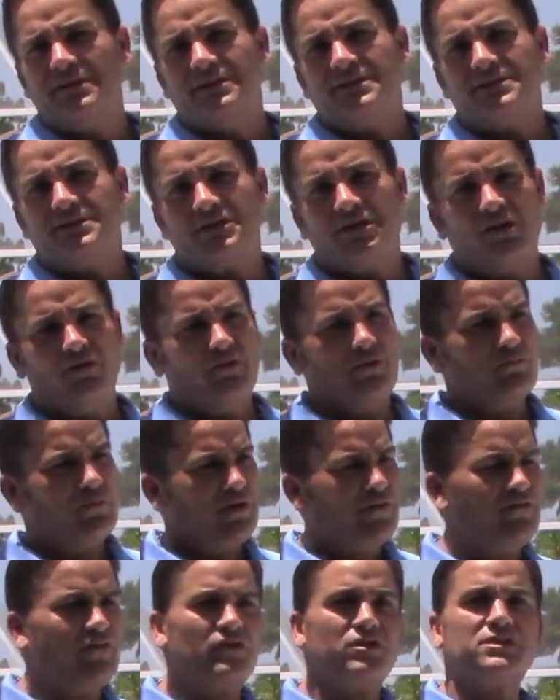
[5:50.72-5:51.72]
So when
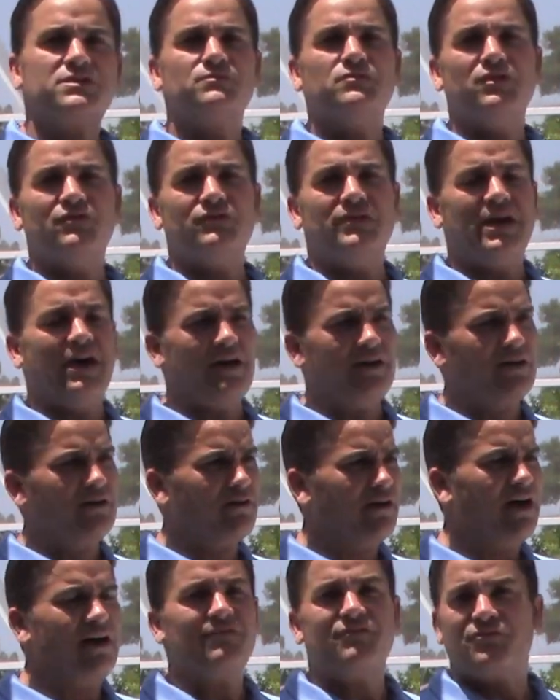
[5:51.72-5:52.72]
we first moved down here,
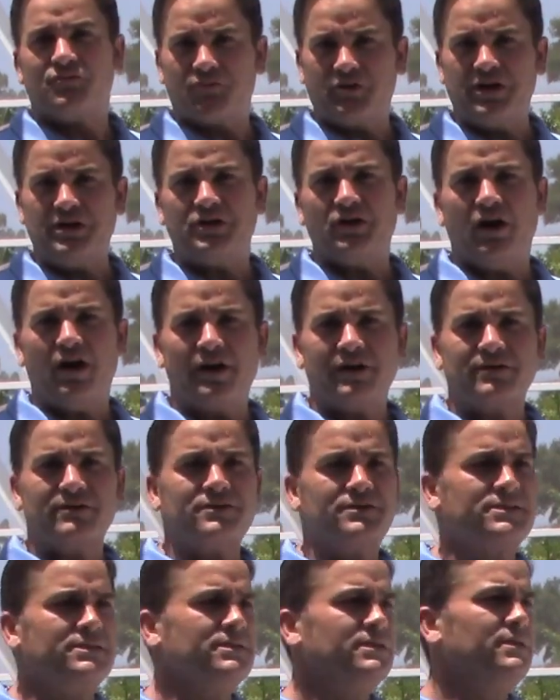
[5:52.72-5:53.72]
I have three
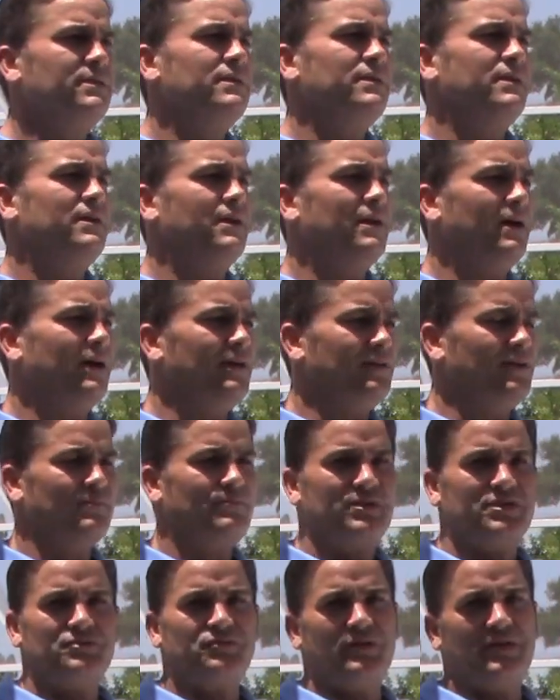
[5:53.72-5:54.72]
daughters. They're
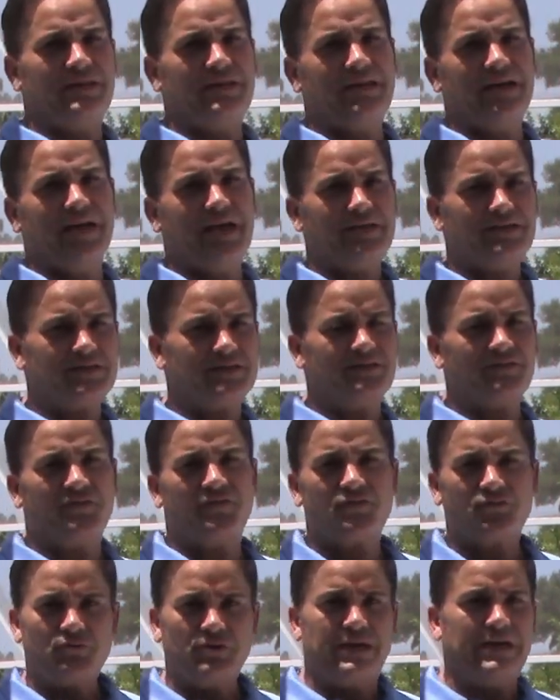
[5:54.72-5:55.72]
between the ages of
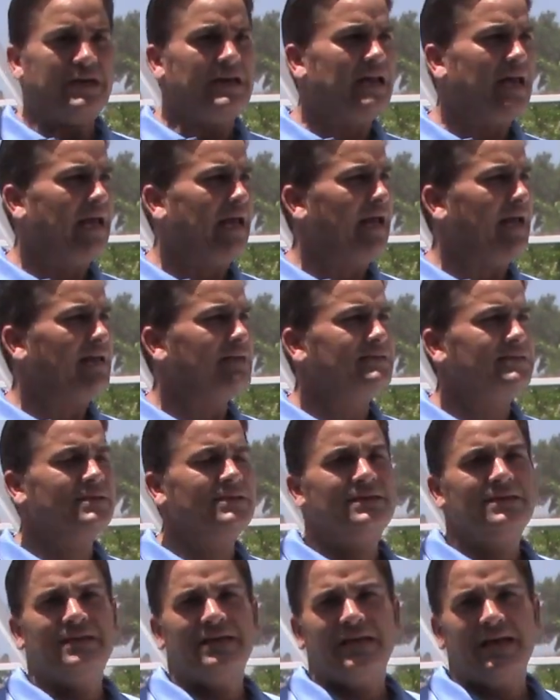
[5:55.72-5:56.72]
3 and 8,
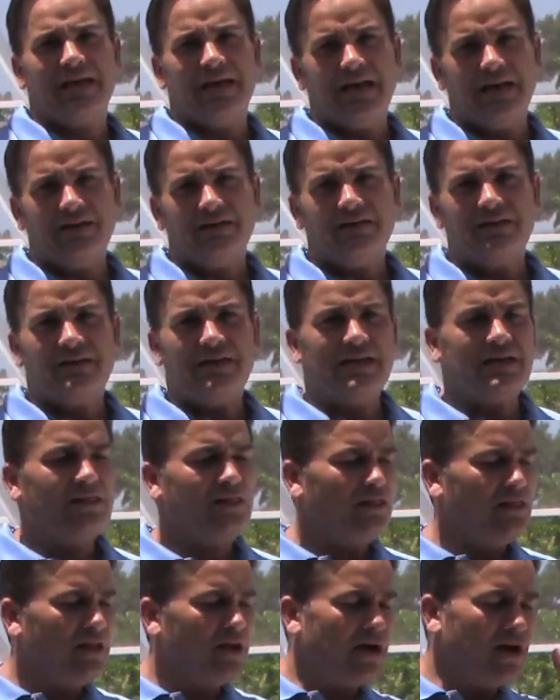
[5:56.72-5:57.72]
and they
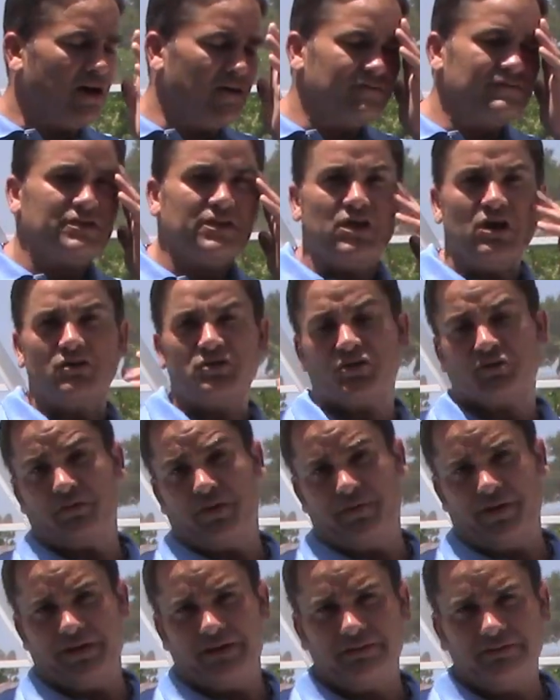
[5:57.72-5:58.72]
love to go
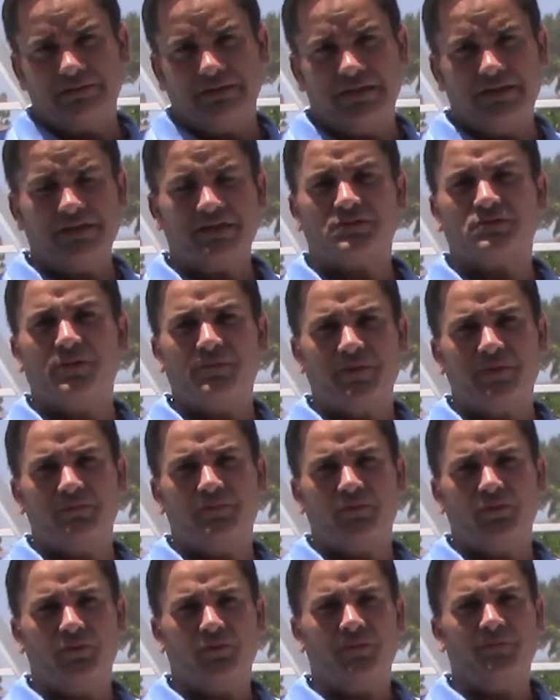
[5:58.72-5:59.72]
swimming in the swimming
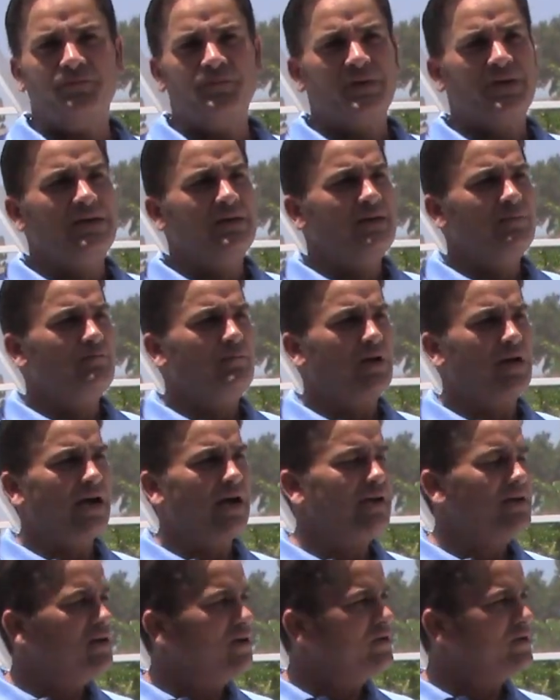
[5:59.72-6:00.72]
pool. But
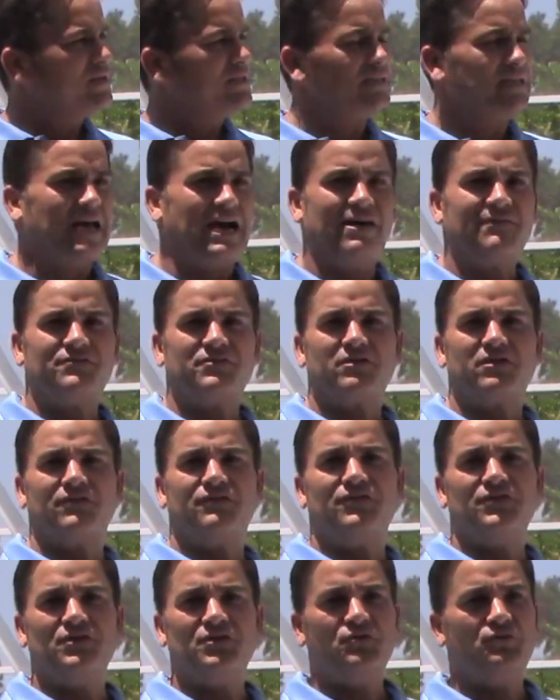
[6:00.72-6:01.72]
I noticed after a
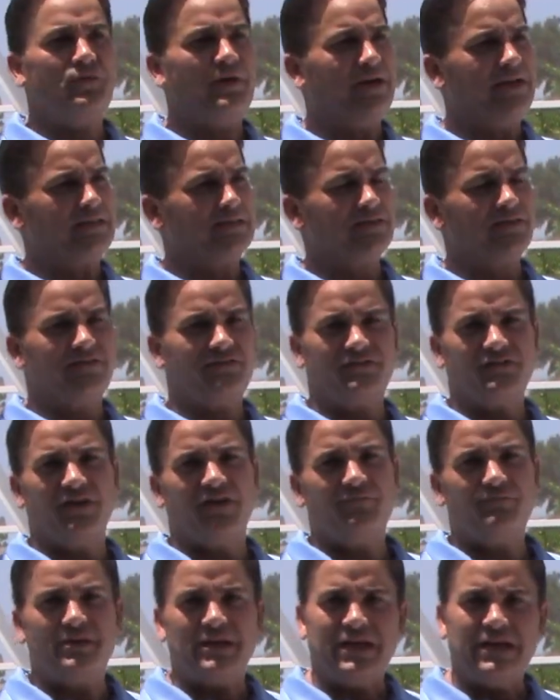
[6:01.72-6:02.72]
few weeks
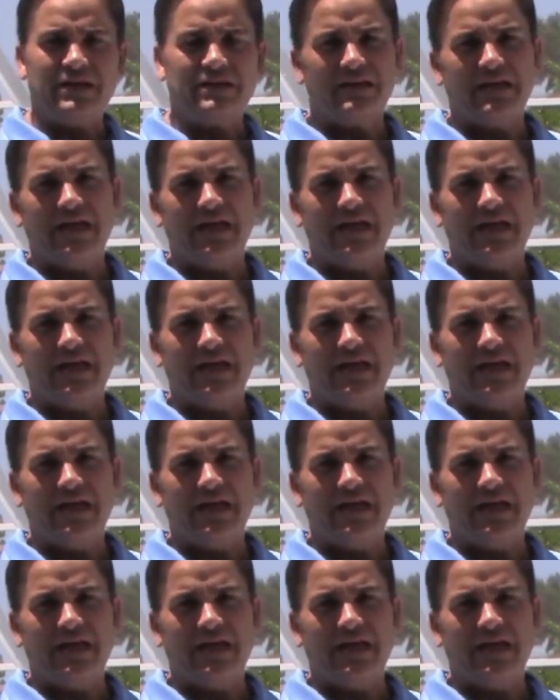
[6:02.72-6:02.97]
of being in